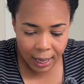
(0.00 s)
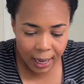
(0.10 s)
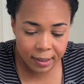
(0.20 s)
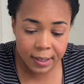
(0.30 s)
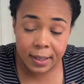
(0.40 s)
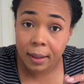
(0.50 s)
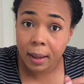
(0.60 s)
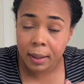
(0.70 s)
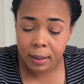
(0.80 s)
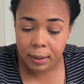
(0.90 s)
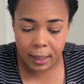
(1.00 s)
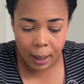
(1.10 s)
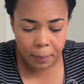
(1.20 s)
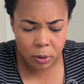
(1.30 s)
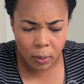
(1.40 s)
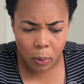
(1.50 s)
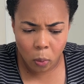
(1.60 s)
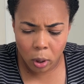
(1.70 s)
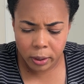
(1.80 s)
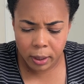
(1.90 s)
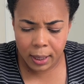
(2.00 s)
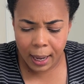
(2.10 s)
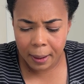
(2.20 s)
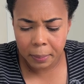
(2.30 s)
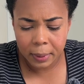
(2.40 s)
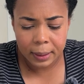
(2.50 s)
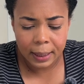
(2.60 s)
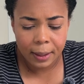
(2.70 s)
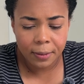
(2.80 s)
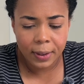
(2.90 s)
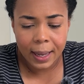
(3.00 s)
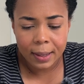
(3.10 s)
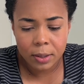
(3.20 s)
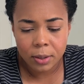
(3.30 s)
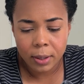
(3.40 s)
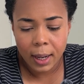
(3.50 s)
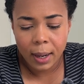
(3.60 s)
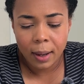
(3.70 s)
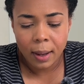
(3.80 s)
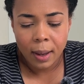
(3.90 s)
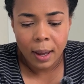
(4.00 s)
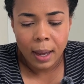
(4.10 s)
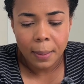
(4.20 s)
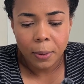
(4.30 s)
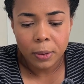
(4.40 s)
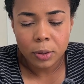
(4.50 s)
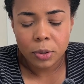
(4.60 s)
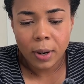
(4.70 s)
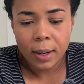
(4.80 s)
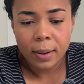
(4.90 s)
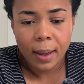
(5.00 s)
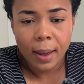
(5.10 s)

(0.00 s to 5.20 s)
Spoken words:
It's still a little damp, so I watered it, I believe, yesterday. I'm going to try to